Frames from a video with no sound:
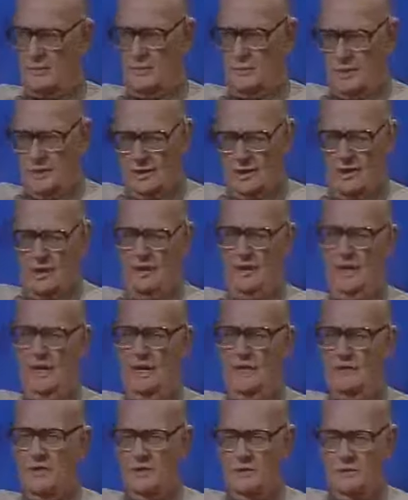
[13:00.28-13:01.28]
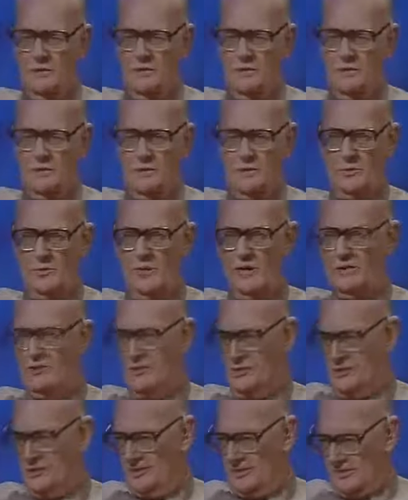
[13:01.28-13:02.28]
Well, I think the human
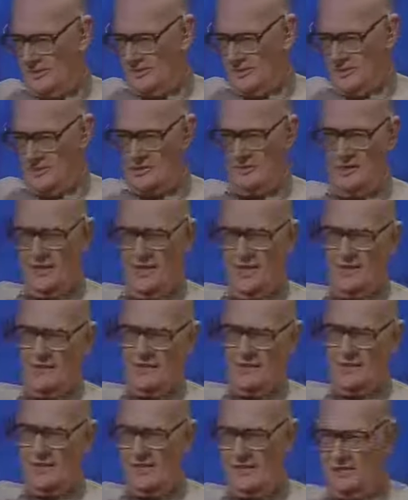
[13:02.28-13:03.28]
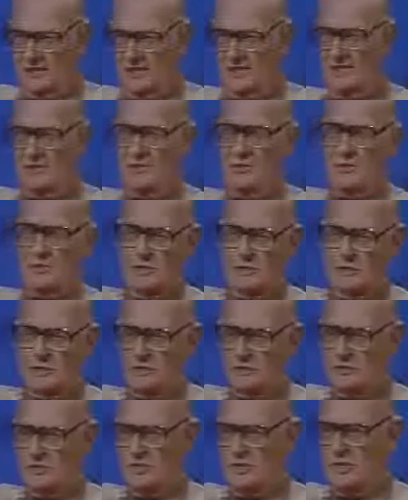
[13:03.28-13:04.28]
race, if it survives the next few
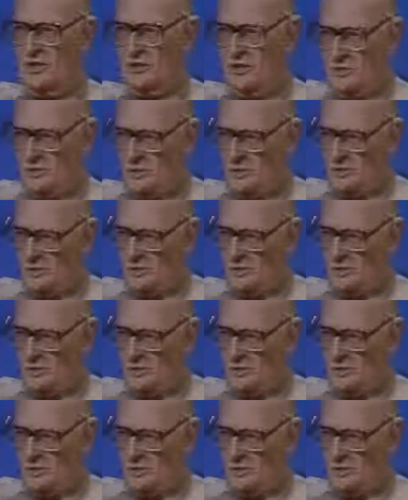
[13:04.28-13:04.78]
years, will